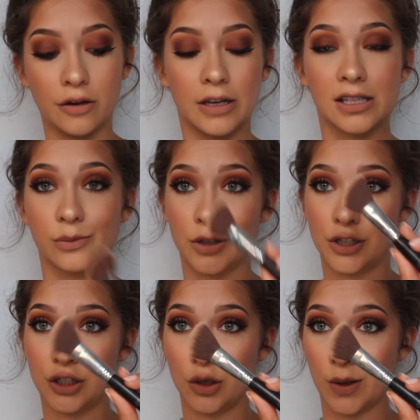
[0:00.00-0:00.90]
you can
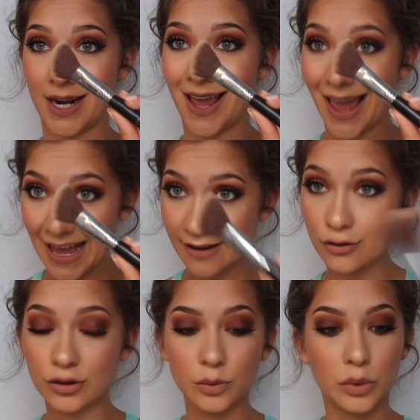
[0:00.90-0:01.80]
switch to an
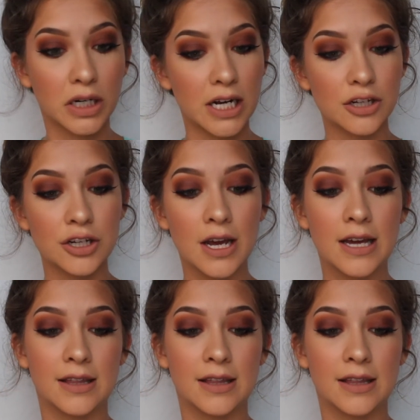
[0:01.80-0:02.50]
angled brush.